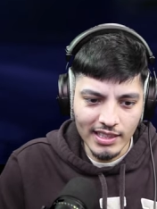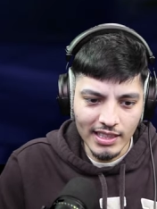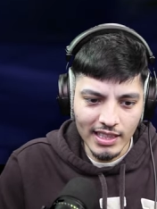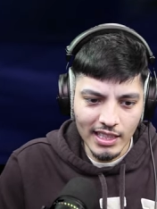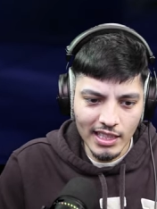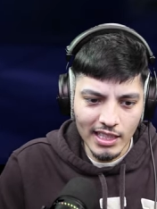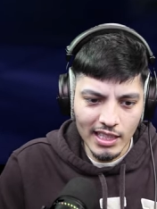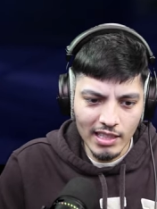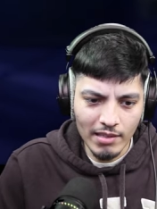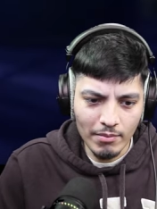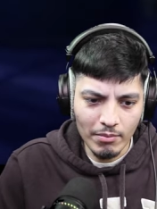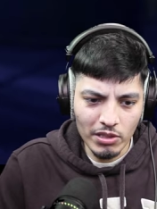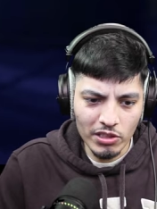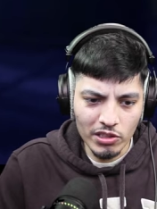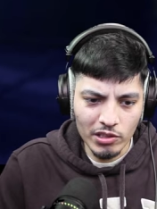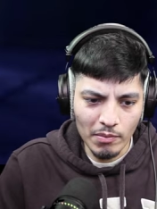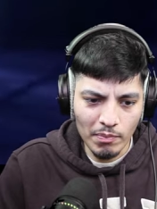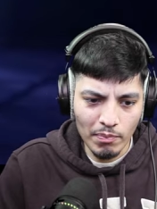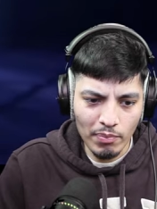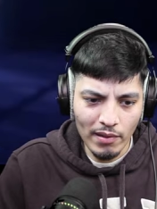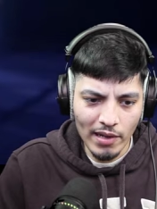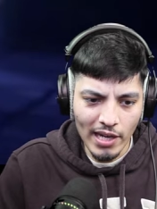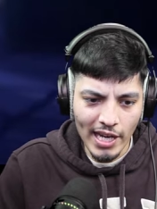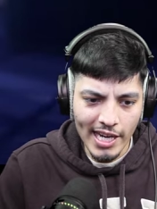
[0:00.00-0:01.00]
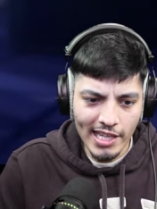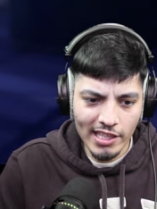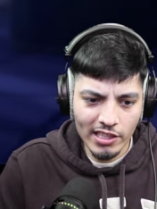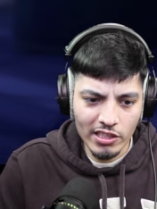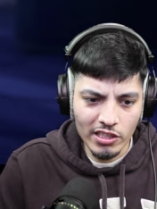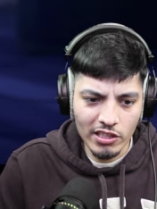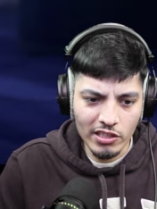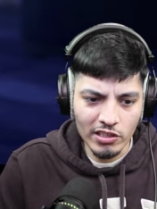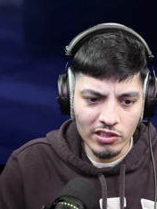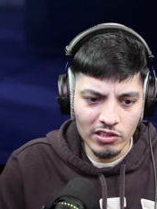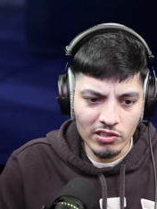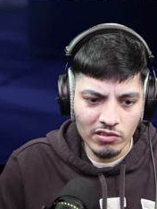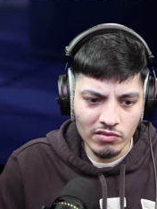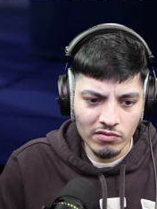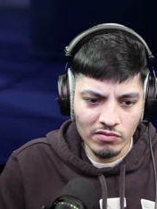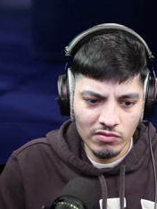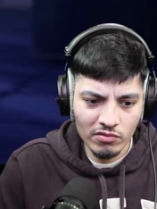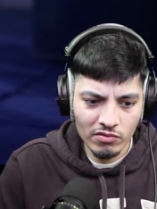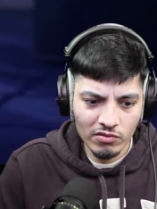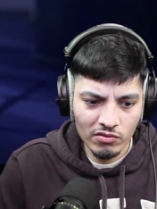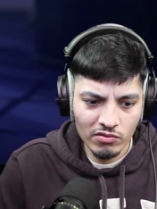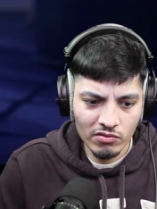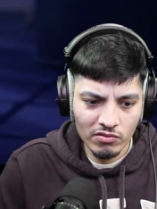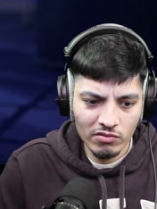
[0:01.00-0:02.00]
Ah, Mr. Plankton.
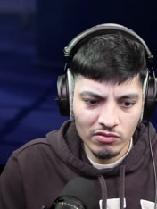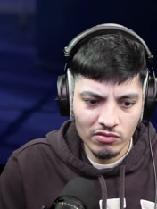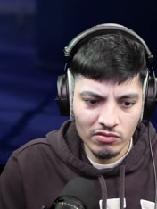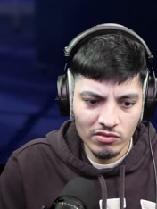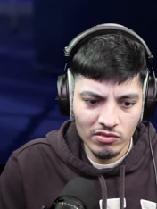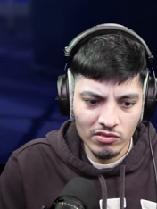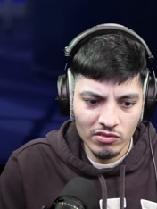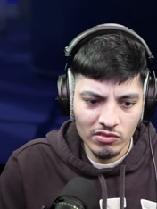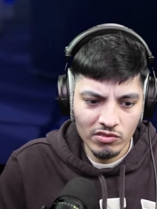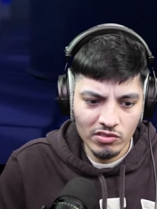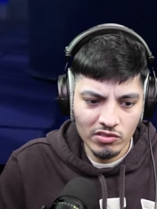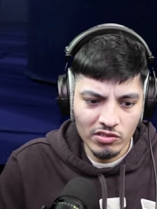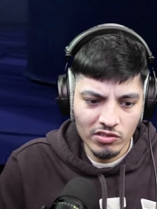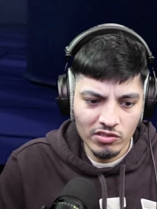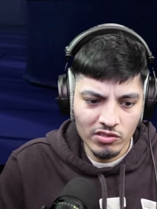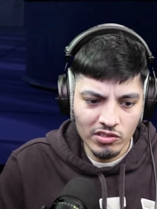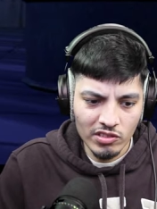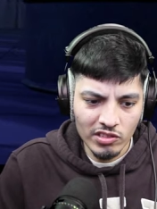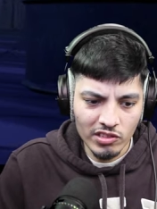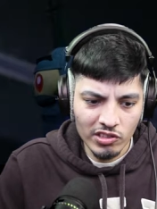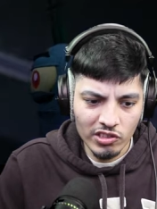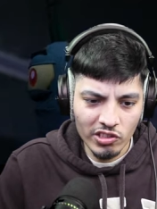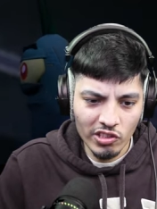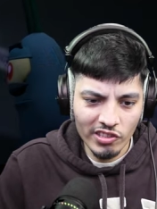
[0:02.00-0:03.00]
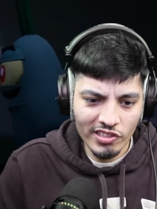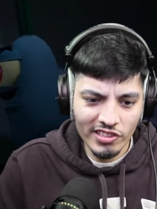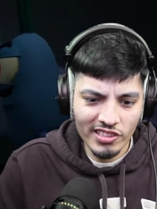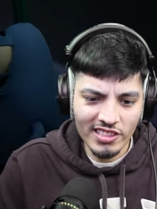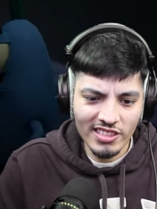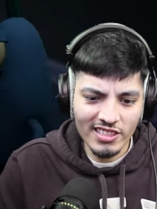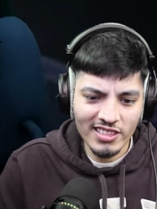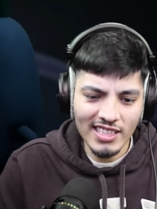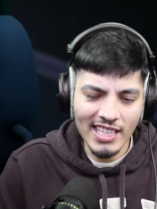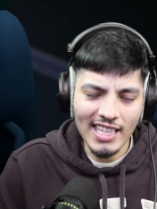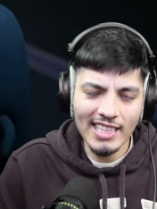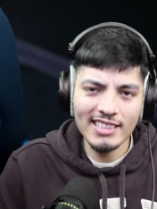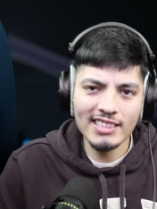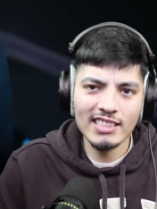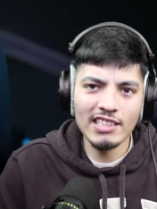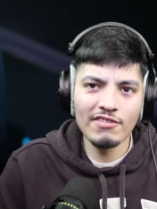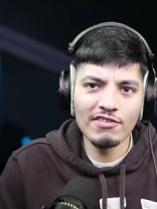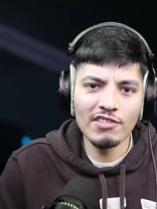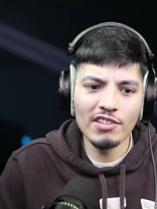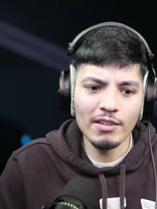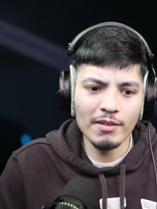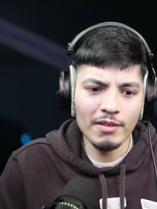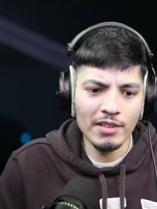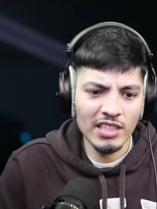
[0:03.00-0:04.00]
Due to the size
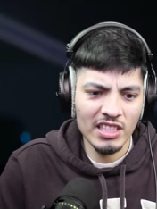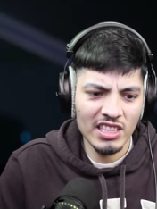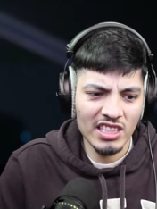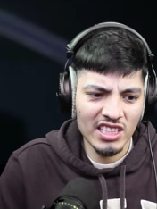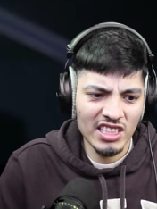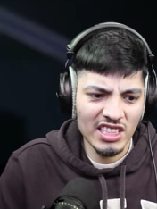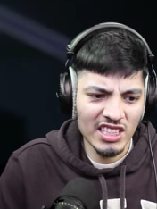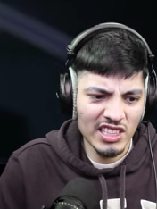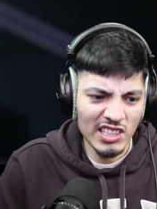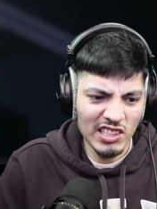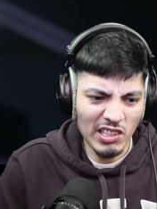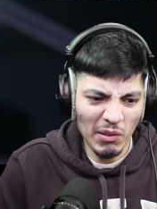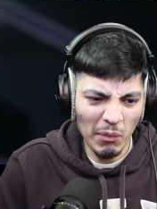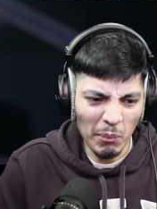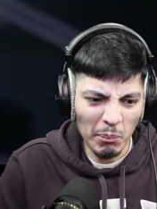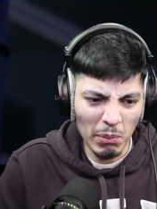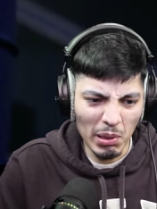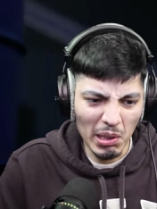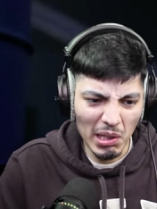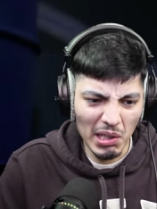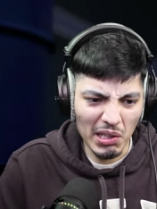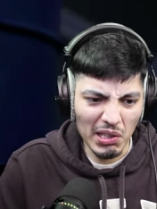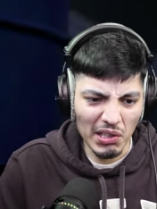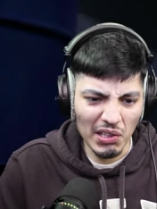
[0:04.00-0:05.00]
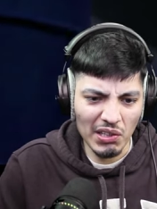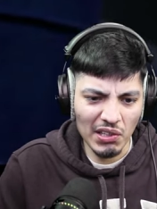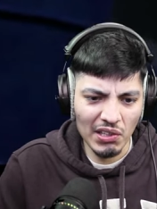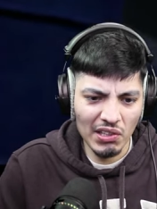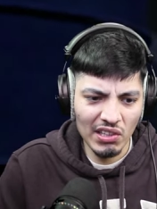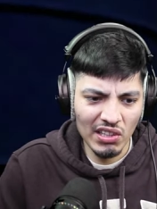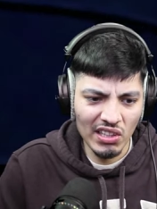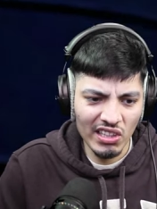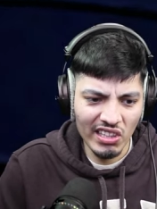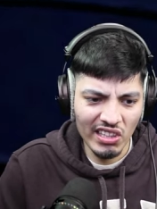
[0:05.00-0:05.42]
of a booger.